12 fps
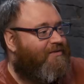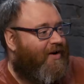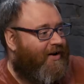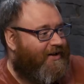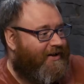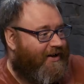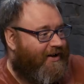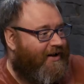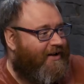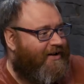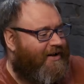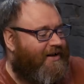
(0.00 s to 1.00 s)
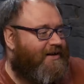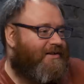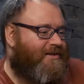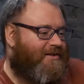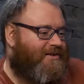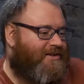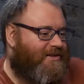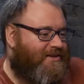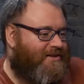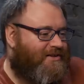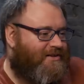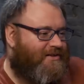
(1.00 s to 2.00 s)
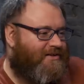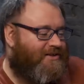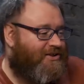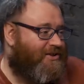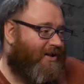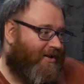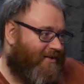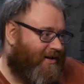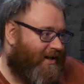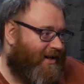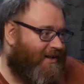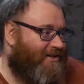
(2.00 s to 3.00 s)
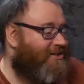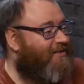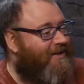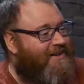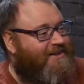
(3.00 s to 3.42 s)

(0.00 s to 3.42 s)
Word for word: Vanya, she's she's lonely. She's very